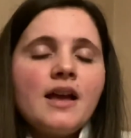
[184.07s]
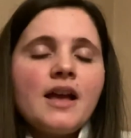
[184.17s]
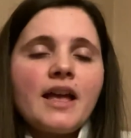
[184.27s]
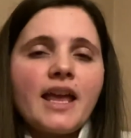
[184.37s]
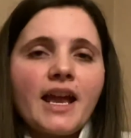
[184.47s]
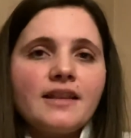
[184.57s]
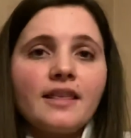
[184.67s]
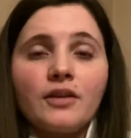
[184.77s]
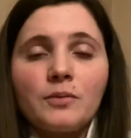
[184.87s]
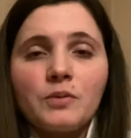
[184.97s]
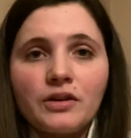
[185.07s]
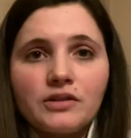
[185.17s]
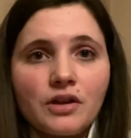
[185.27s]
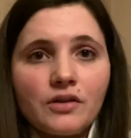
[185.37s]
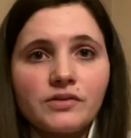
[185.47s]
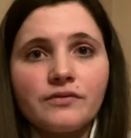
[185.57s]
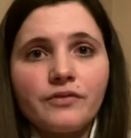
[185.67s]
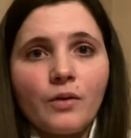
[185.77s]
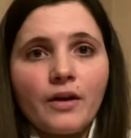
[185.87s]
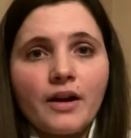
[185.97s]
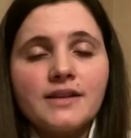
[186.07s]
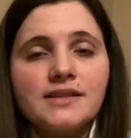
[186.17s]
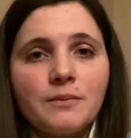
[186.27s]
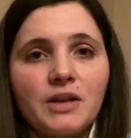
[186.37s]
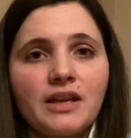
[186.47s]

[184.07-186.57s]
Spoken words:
And the therapeutic dose for CBD